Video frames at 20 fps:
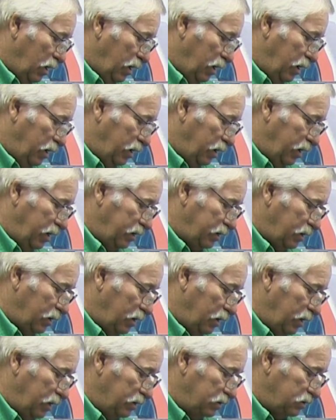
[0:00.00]
and it
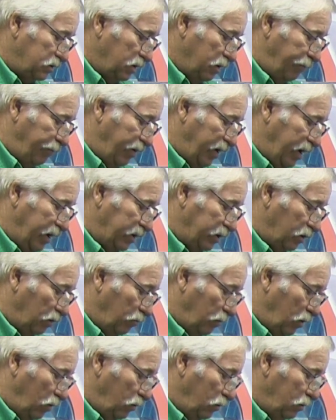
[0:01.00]
is
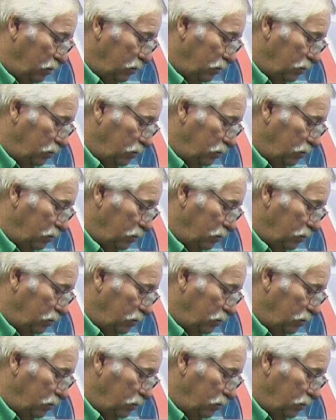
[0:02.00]
dependable.